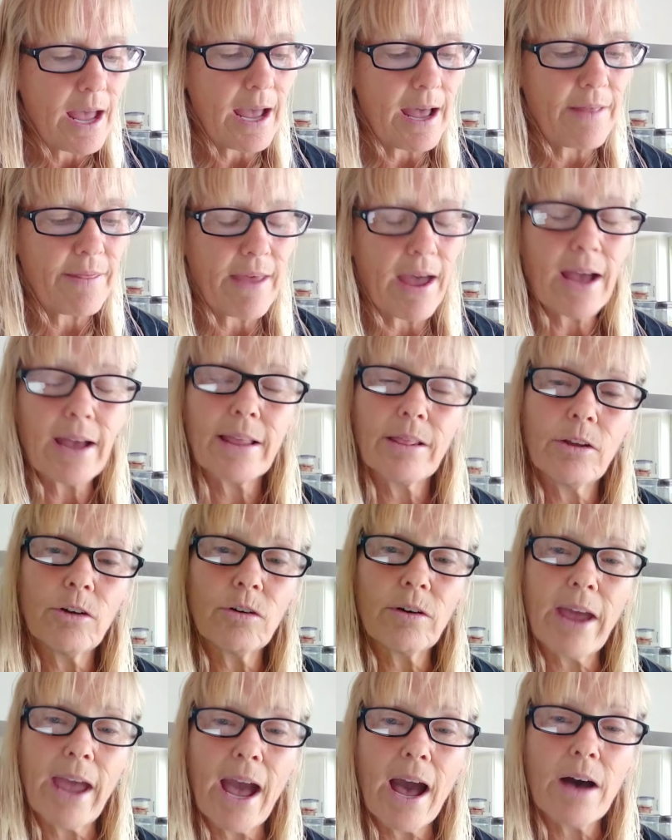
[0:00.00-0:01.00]
And that
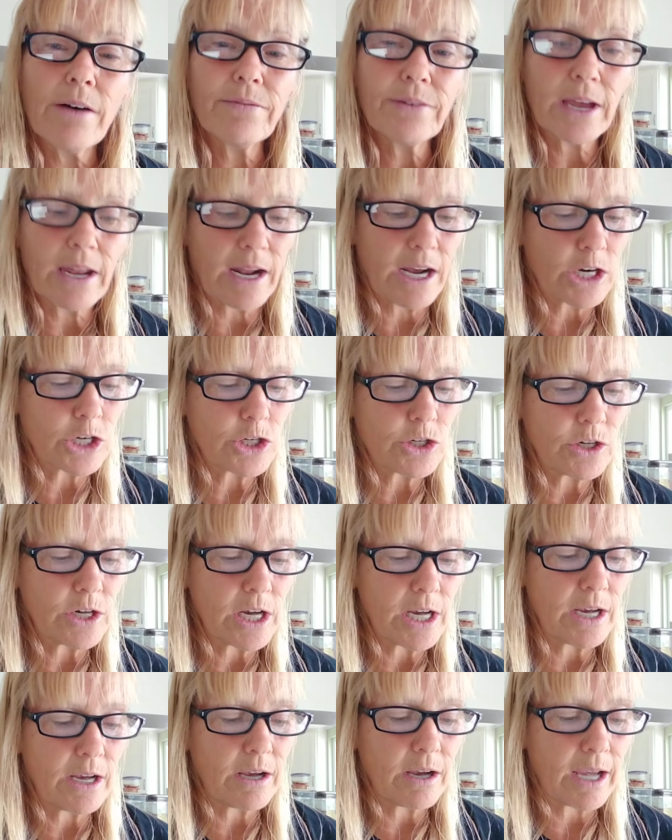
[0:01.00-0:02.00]
little calf can
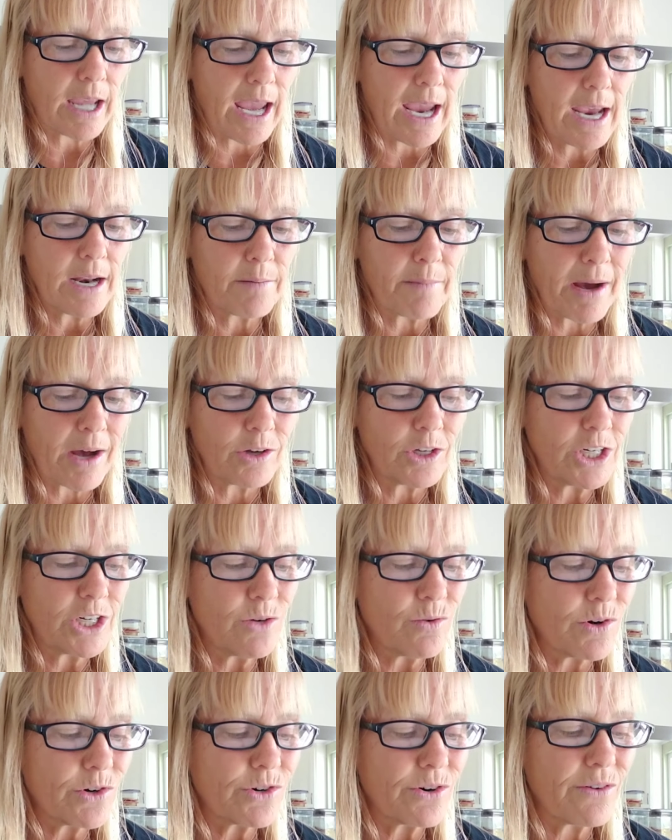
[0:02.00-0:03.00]
actually gain about
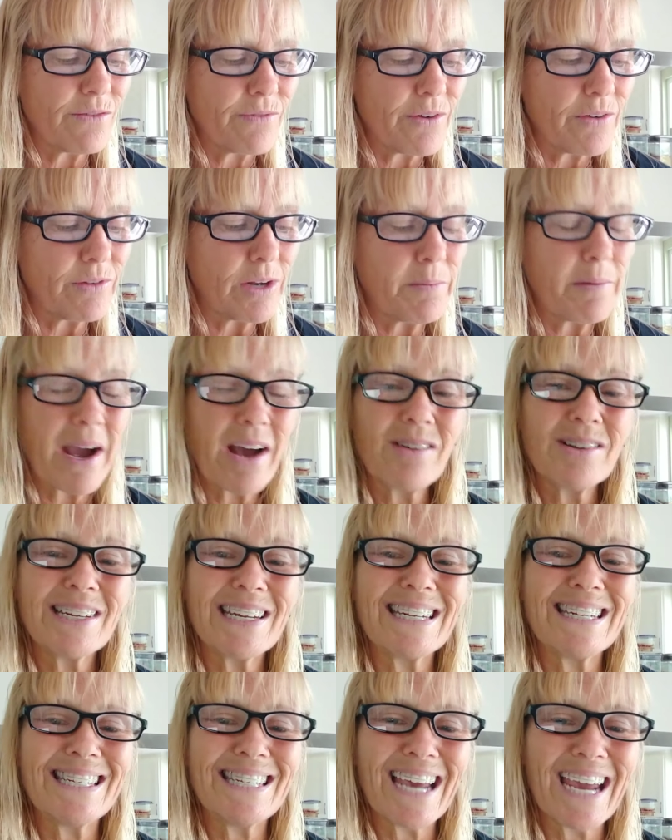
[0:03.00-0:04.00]
250 pounds
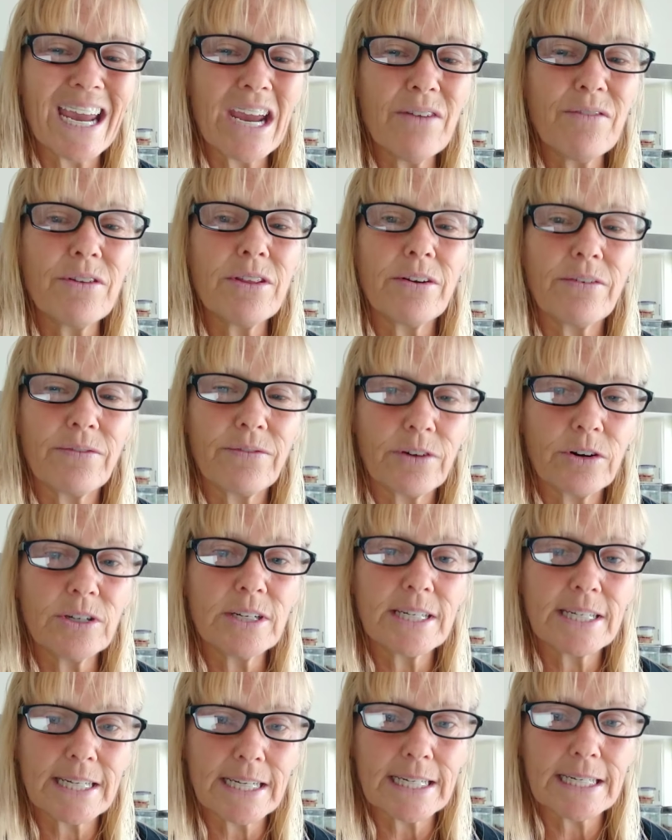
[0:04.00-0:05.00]
a day for the
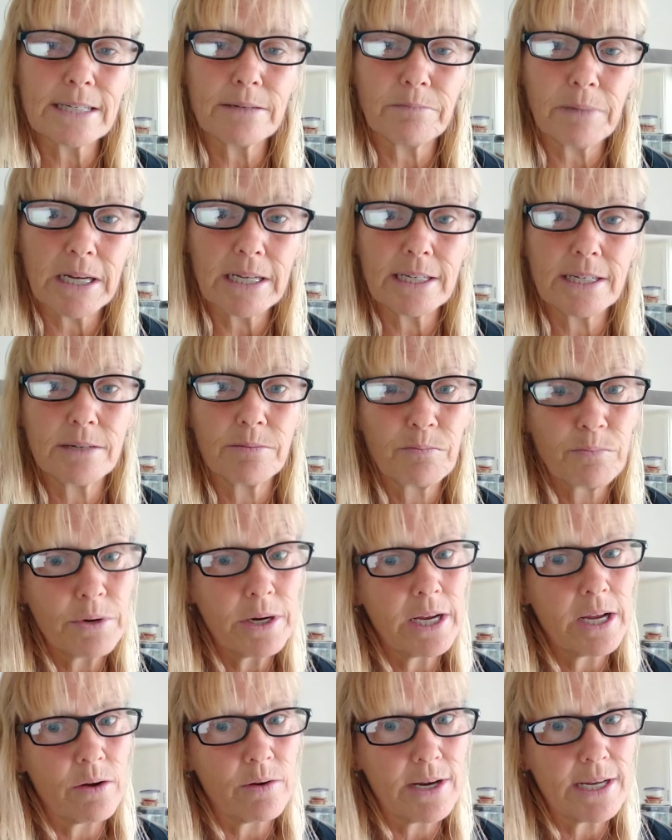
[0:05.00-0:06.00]
first six months.
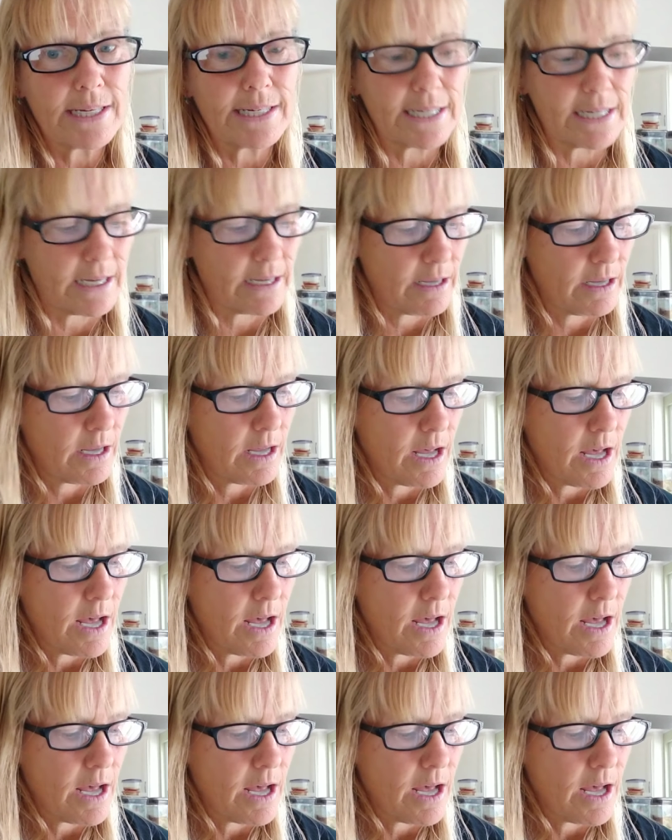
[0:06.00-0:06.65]
Pretty crazy.